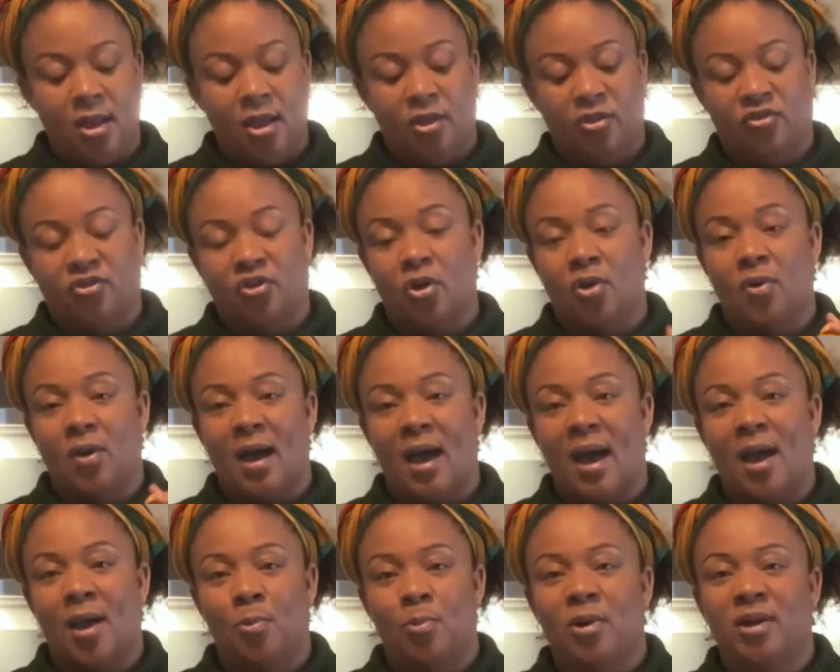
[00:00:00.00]
So
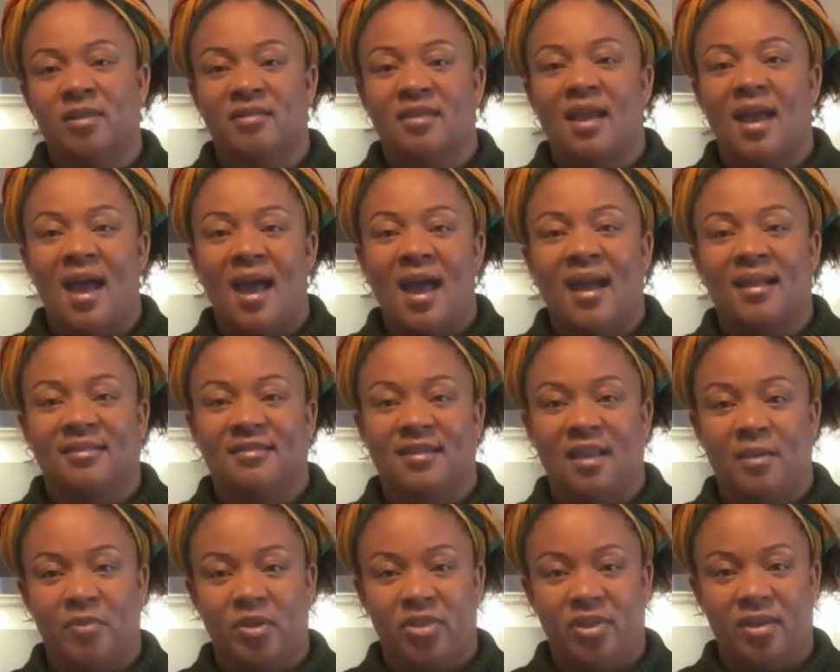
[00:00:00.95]
I want to add
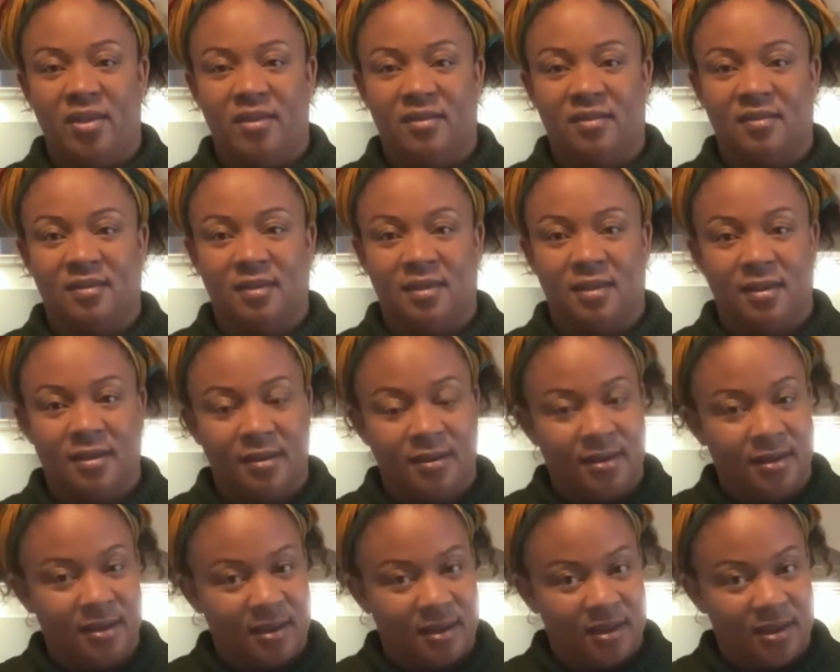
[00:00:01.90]
some of this.
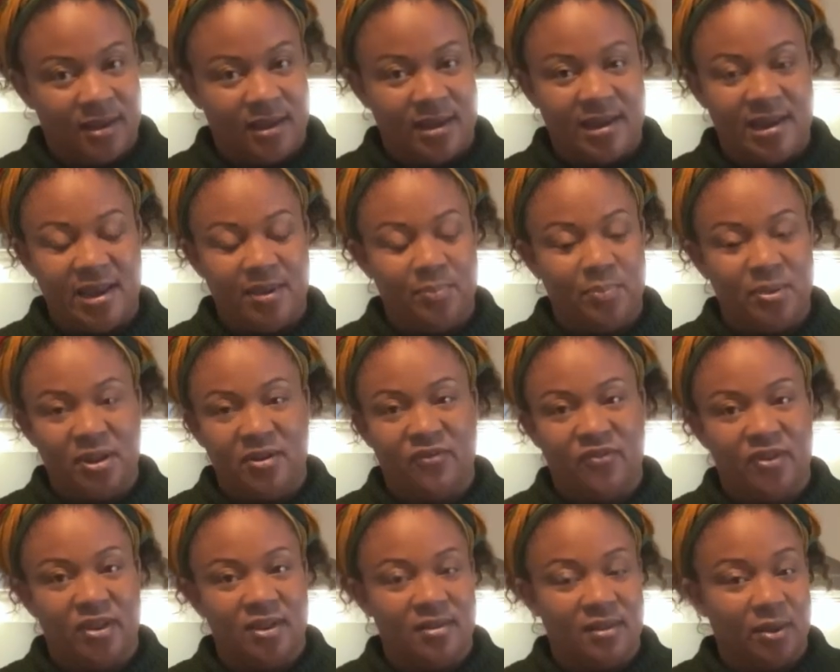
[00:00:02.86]
Cooking
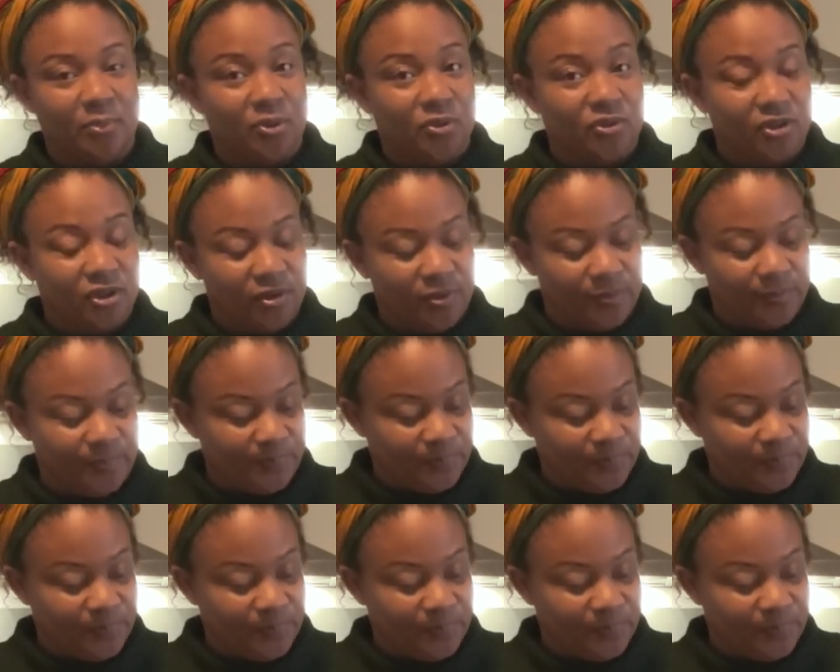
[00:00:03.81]
benefit number 2.